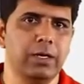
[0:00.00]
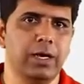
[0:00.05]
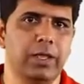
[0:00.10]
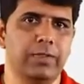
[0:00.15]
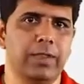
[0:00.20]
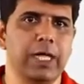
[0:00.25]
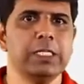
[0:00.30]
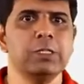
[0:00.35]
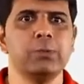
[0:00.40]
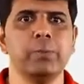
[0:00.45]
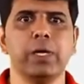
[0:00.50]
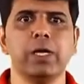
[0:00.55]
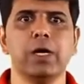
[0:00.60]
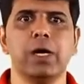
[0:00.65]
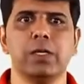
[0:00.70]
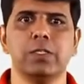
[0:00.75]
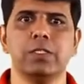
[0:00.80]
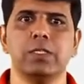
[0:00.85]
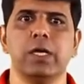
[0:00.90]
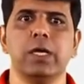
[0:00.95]
And that's
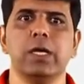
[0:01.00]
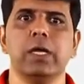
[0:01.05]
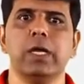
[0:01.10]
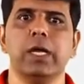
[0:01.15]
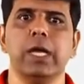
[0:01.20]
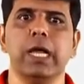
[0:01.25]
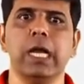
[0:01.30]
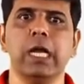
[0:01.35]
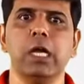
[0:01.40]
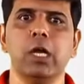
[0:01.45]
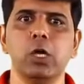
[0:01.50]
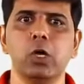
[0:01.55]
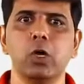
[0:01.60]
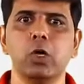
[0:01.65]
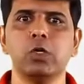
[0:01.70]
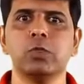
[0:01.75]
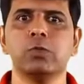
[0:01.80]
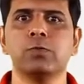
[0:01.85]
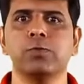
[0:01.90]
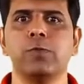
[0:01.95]
because it
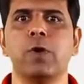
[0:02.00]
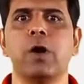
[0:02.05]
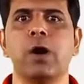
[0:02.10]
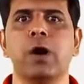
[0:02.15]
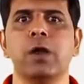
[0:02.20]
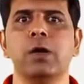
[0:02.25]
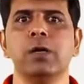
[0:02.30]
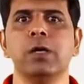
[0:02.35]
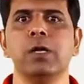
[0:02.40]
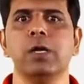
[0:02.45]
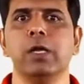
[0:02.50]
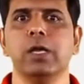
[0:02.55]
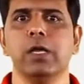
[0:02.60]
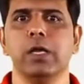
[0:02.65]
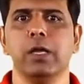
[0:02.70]
looks for